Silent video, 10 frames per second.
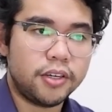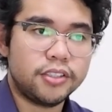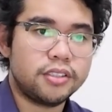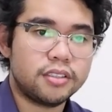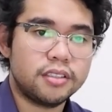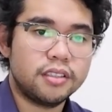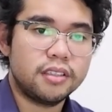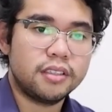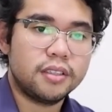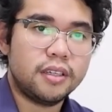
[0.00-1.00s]
because
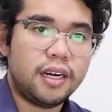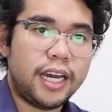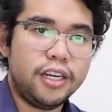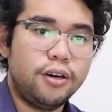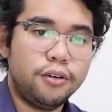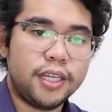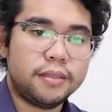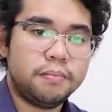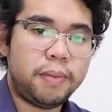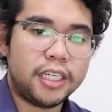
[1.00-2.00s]
I know
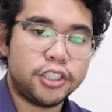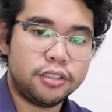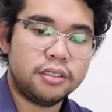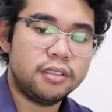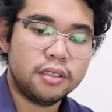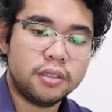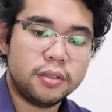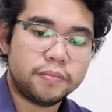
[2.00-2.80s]
that passion